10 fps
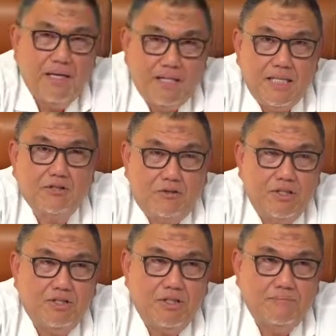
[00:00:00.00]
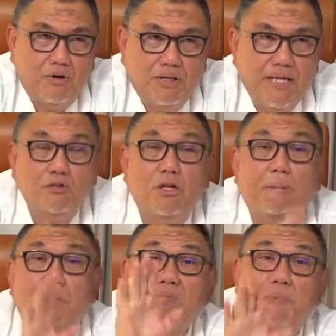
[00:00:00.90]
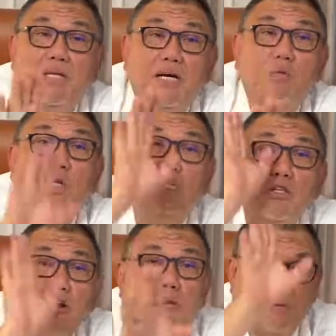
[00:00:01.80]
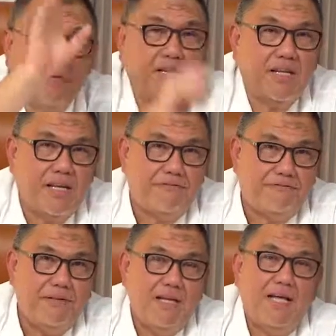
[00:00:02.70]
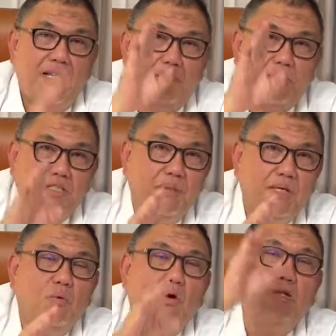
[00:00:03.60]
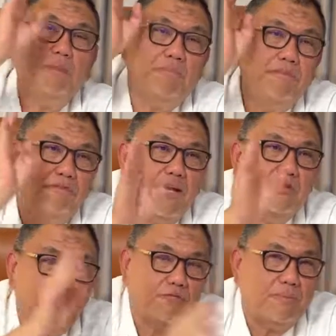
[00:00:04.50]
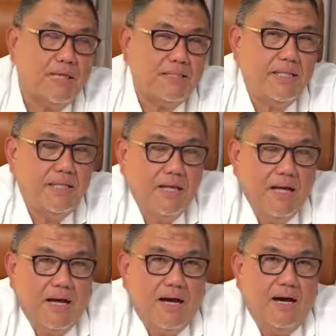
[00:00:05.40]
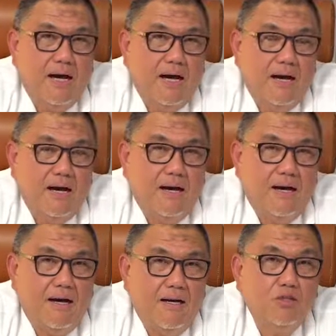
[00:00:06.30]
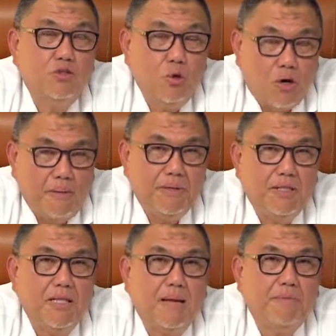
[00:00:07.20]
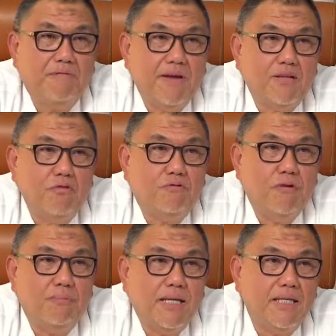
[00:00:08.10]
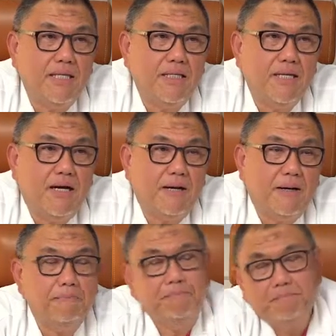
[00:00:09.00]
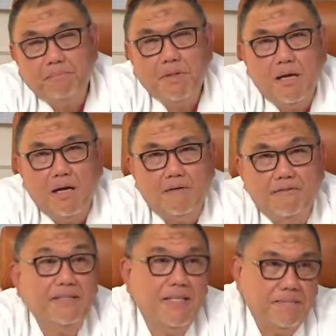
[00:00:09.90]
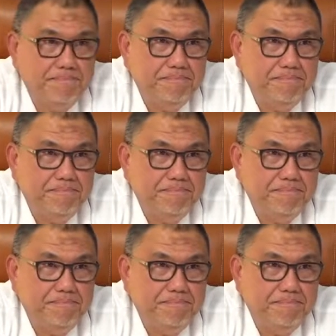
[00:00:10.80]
this condition. Okay, so the pacemaker will not prevent AF. The pacemaker will only prevent you from getting a slow heartbeat and prevent you from getting fainting.